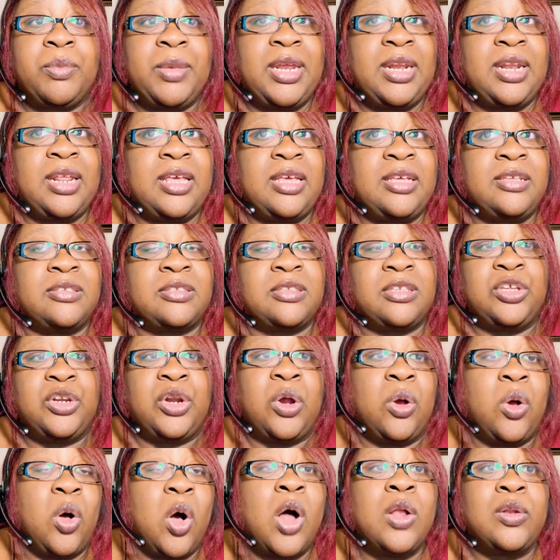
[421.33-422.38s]
meetings, you
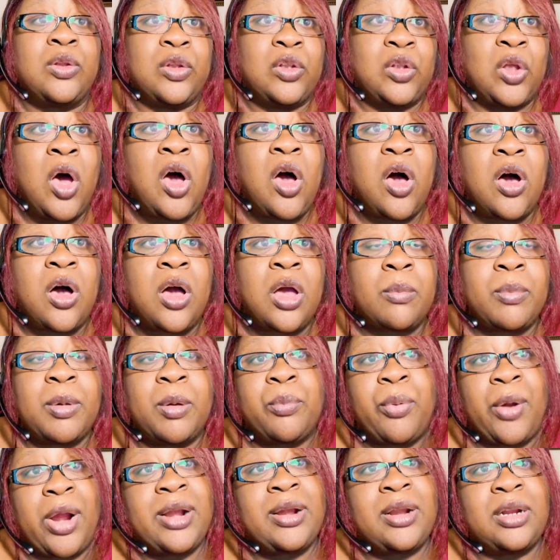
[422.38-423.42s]
know, all along,
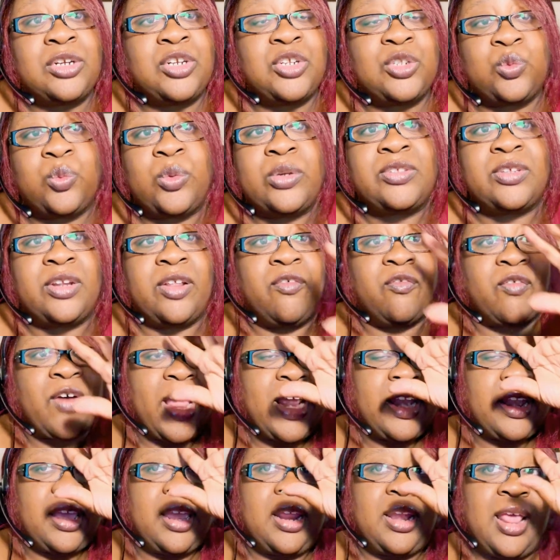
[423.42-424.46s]
but Brandon just wasn't
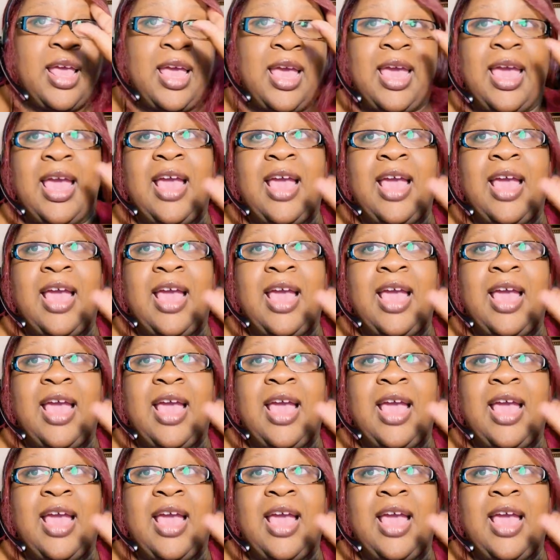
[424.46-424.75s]
invited.